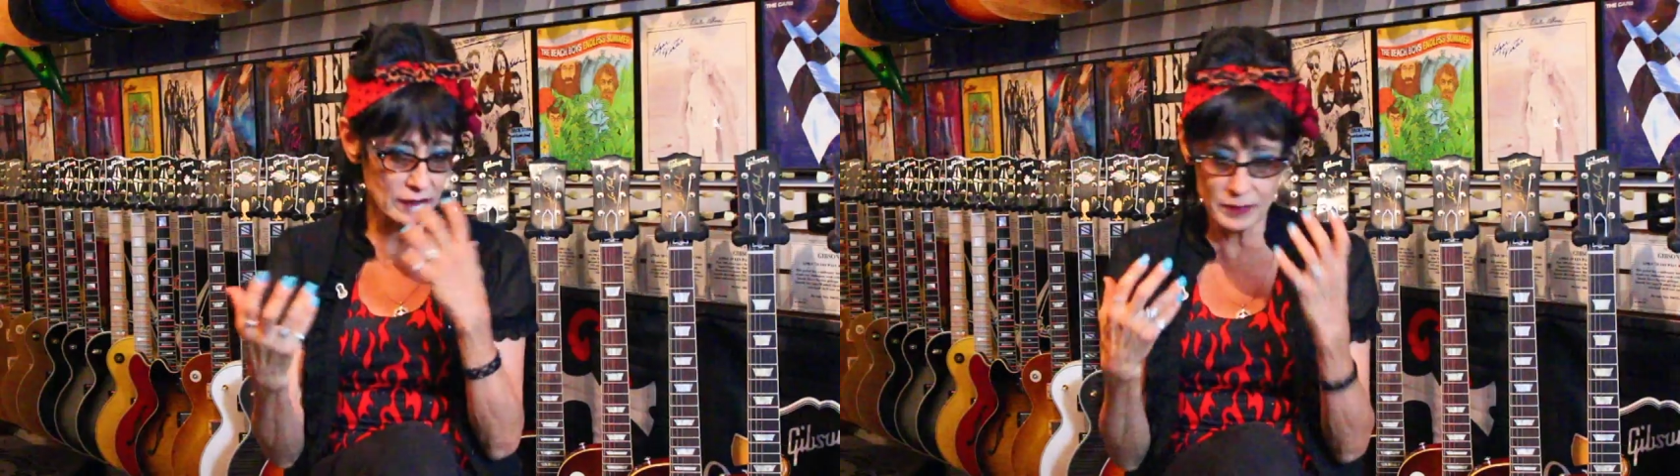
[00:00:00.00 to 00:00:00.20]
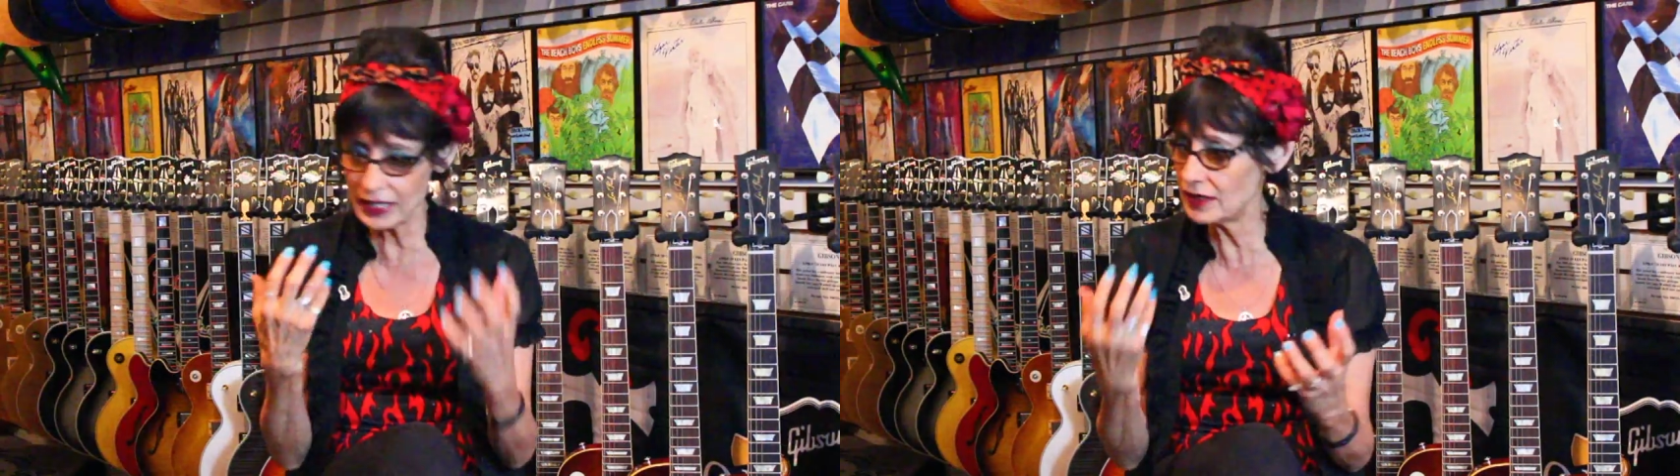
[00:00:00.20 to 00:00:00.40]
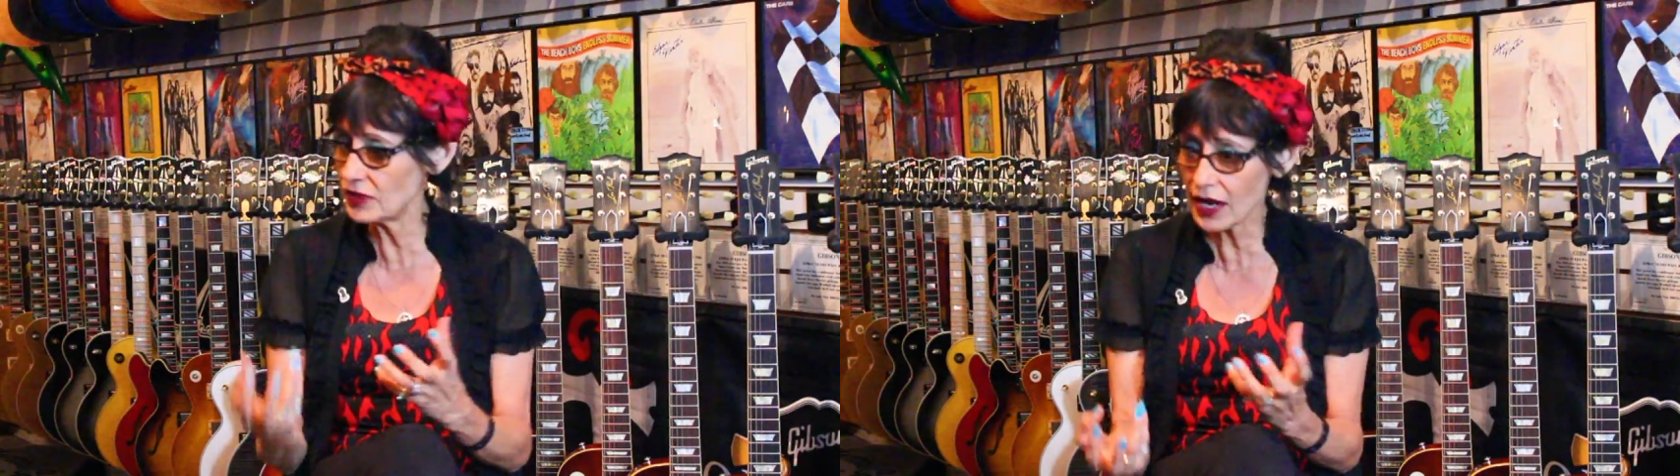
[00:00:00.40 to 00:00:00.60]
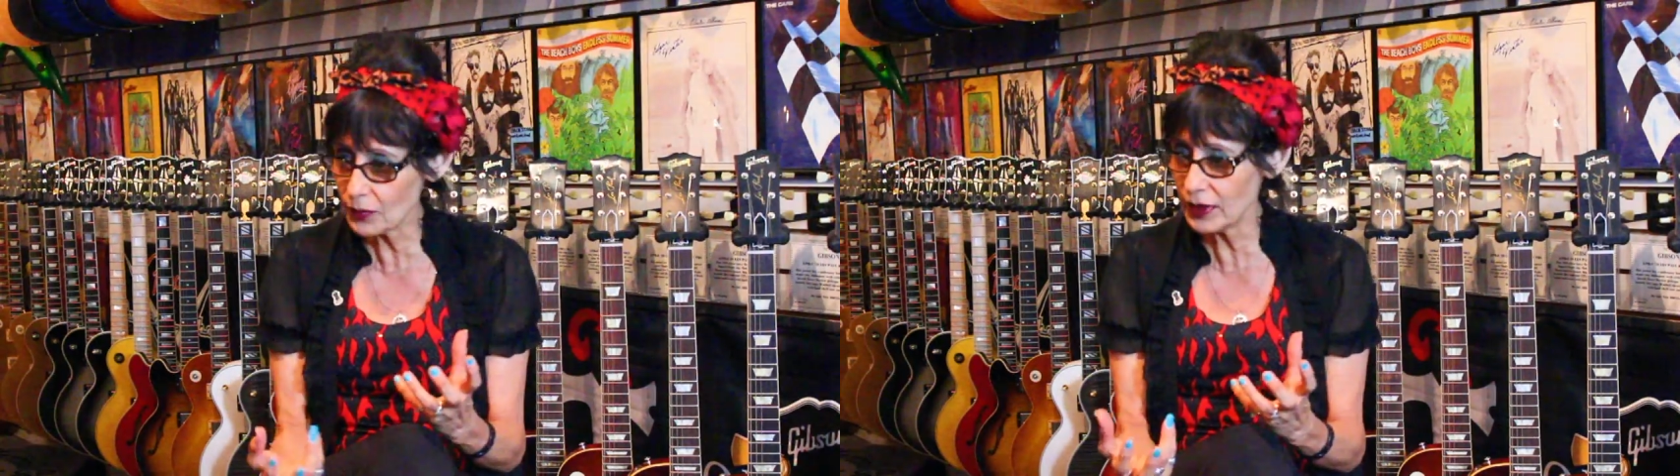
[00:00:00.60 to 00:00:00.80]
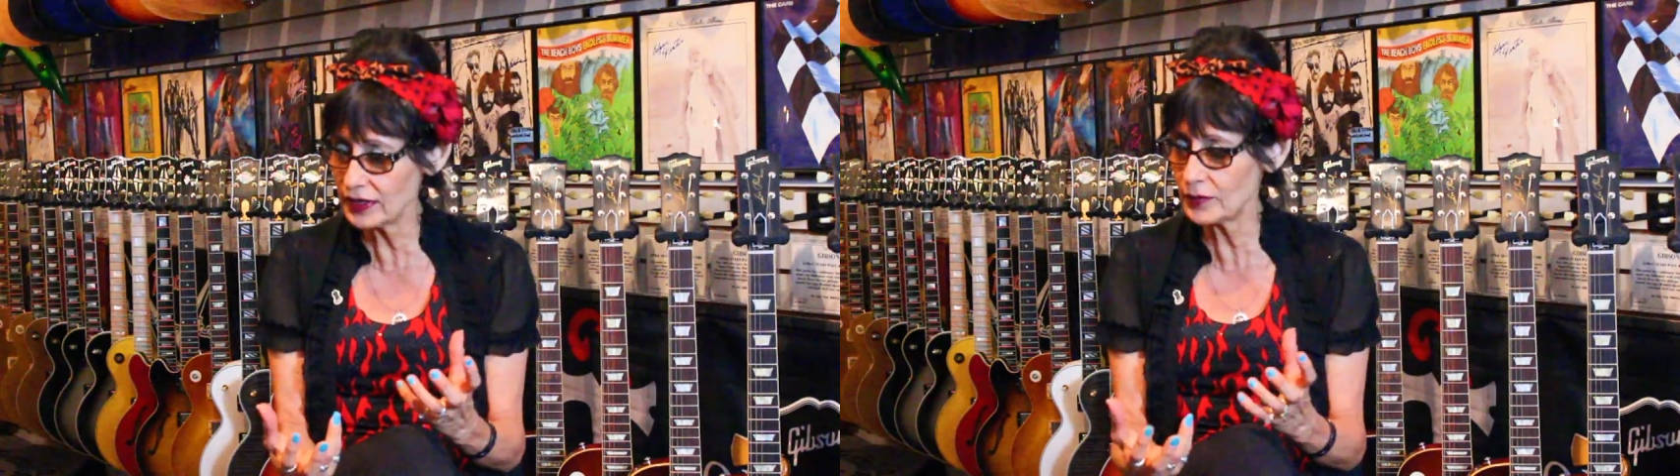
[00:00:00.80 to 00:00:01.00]
like mean it that
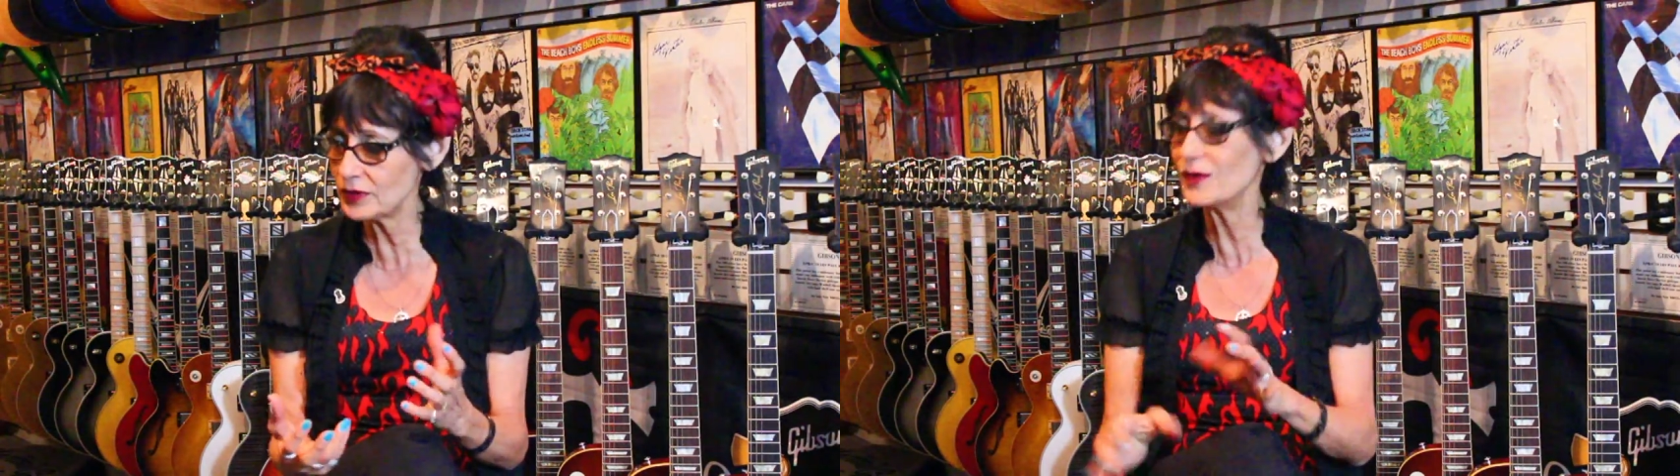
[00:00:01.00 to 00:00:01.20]
way, and I would